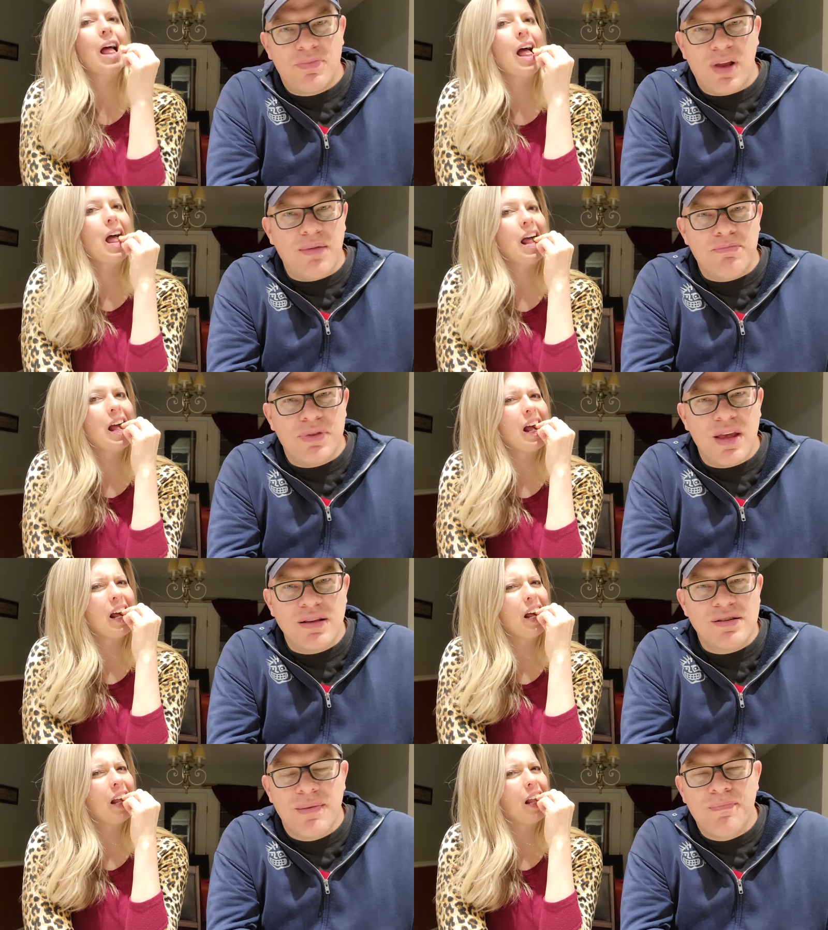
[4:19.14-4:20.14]
Speaker 1: type
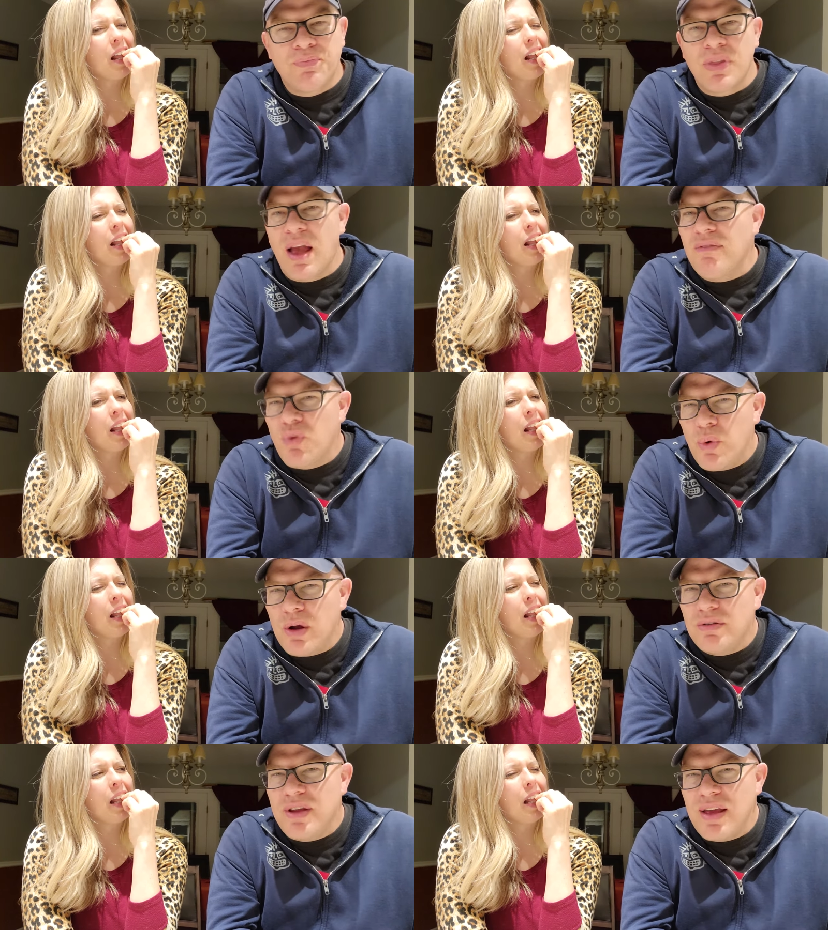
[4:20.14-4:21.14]
things, have a
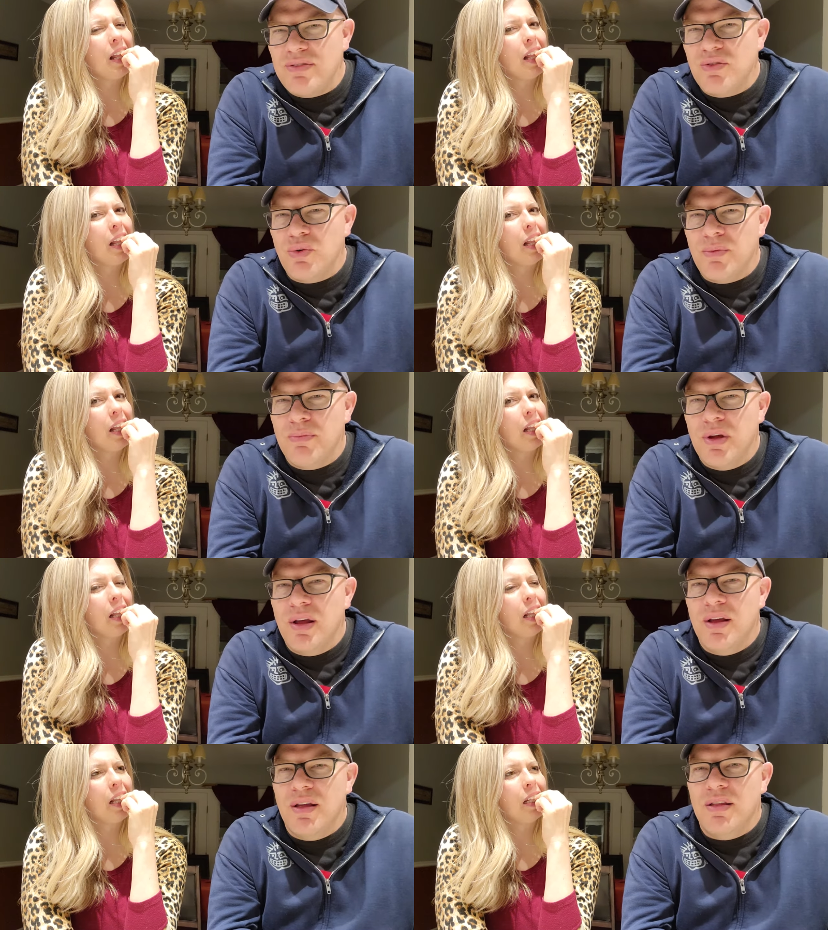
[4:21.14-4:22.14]
weird taste to them.
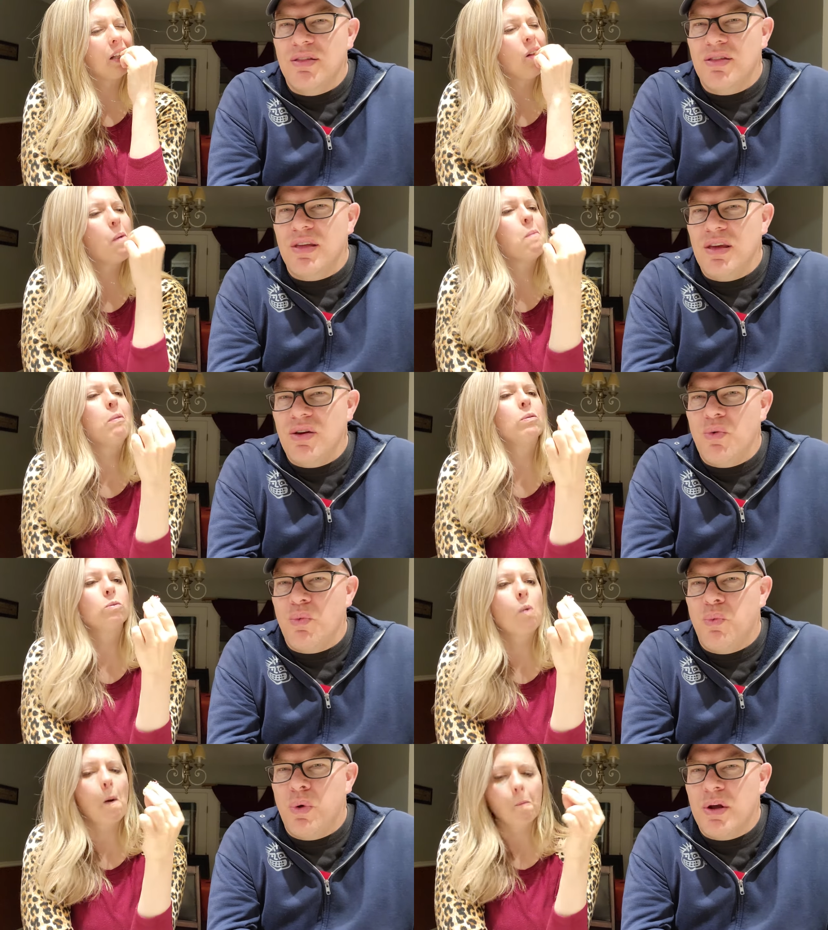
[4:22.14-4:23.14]
The
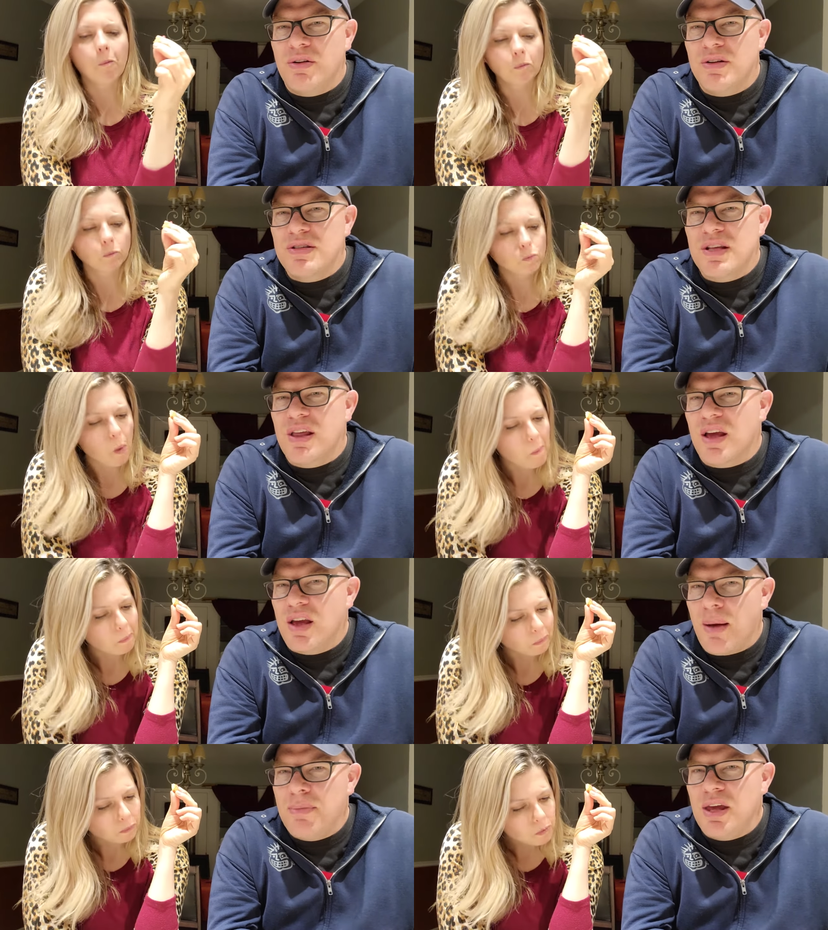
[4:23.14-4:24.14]
weirdness of the
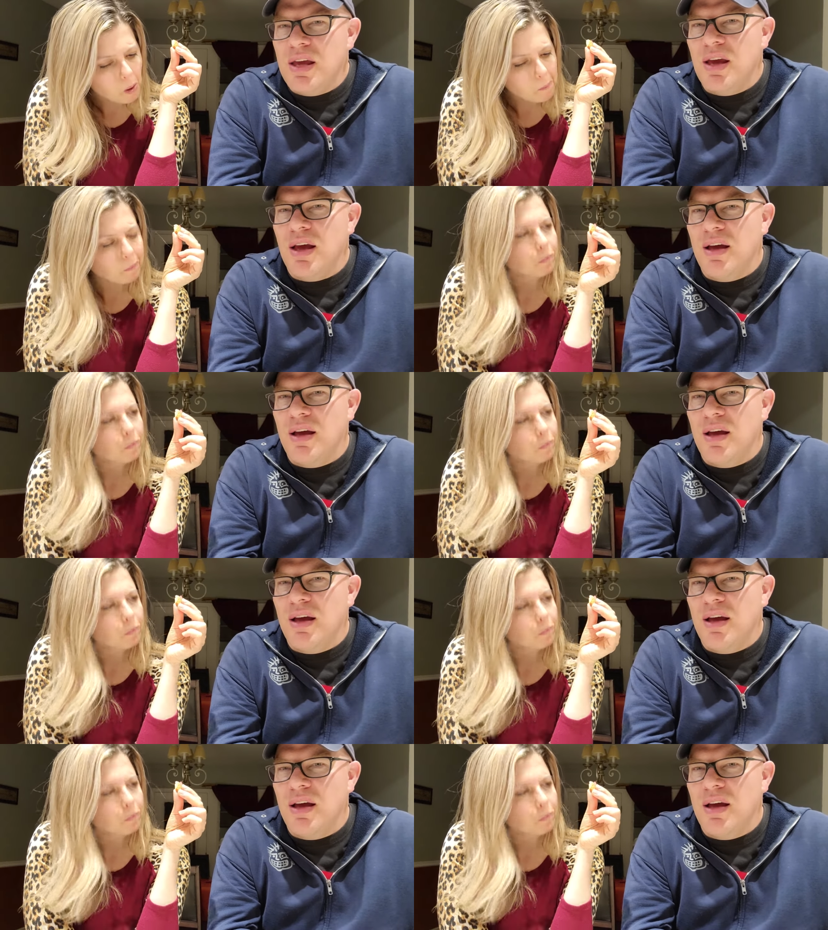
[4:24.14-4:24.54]
gummy